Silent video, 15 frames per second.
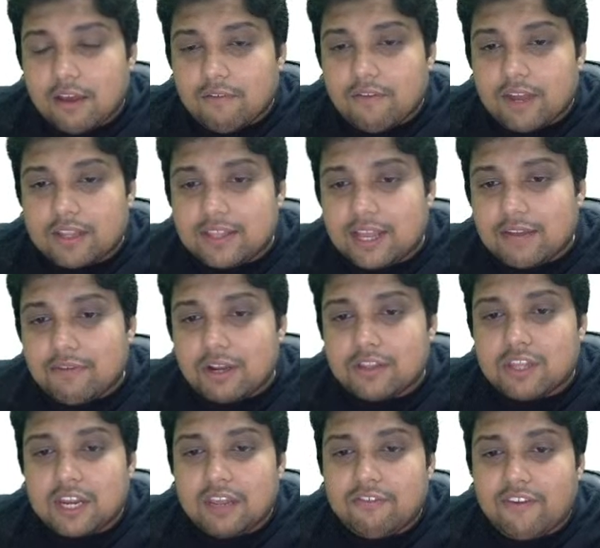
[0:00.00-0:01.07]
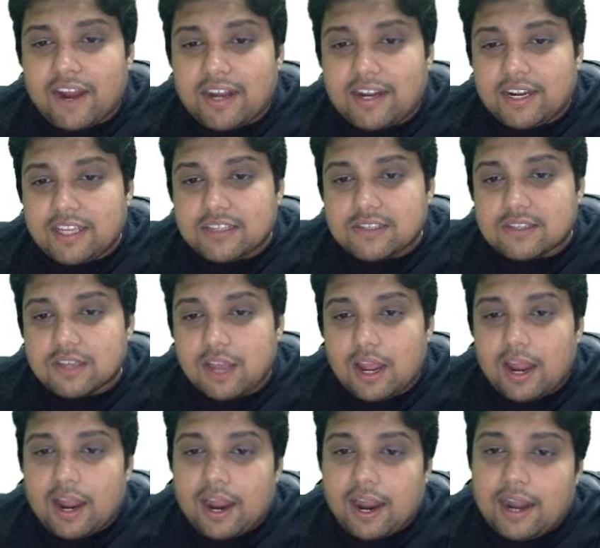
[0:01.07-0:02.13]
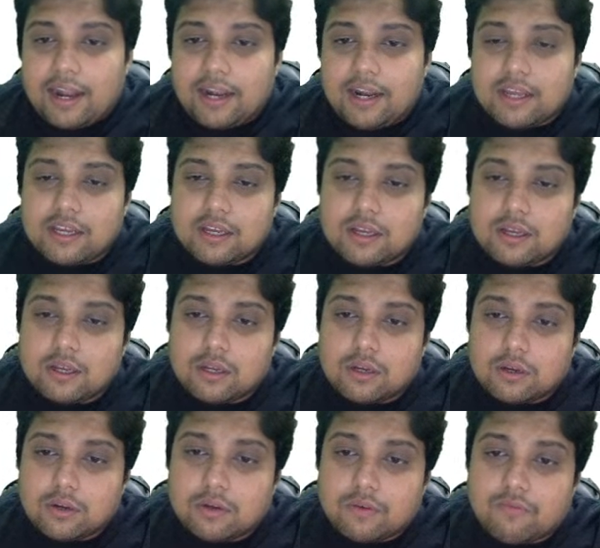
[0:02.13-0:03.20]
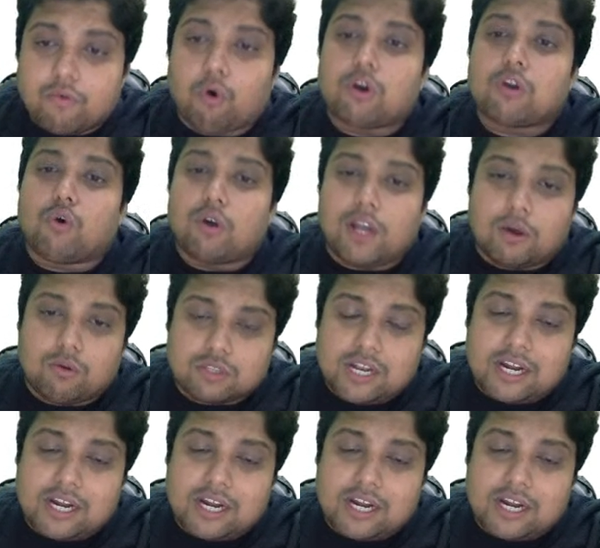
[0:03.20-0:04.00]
where there were 3 factories and 4 go downs.